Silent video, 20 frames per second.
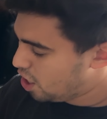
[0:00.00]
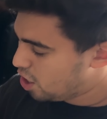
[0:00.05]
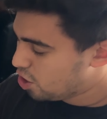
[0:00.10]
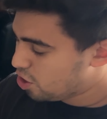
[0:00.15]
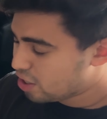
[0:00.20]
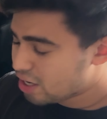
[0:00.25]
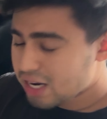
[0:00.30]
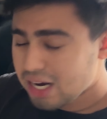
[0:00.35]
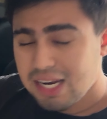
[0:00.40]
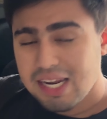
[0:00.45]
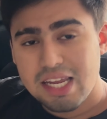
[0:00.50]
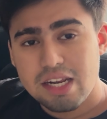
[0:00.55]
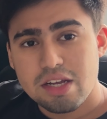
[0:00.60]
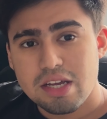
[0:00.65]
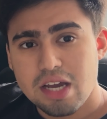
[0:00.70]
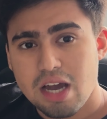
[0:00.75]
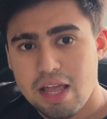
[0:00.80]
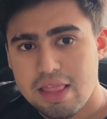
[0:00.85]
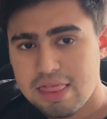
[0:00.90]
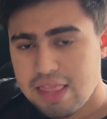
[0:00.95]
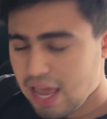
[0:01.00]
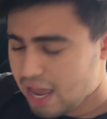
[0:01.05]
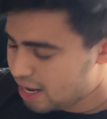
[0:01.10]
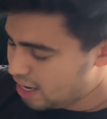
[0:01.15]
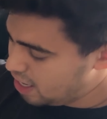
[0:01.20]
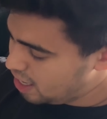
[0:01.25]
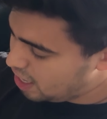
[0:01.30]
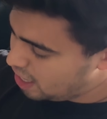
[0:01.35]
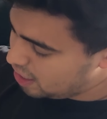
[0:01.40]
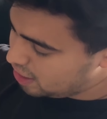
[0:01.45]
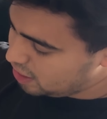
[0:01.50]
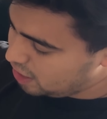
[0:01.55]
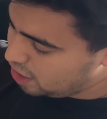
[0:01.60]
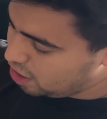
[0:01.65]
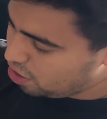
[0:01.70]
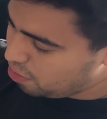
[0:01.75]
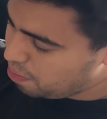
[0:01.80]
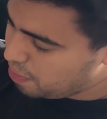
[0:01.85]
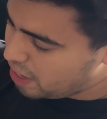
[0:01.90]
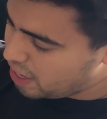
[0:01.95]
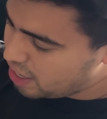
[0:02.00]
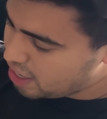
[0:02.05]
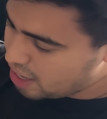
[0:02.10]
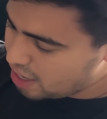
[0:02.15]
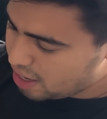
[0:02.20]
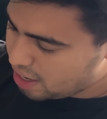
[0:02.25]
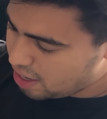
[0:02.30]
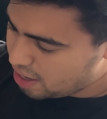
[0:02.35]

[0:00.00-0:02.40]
You're gonna need to cut that a little bit,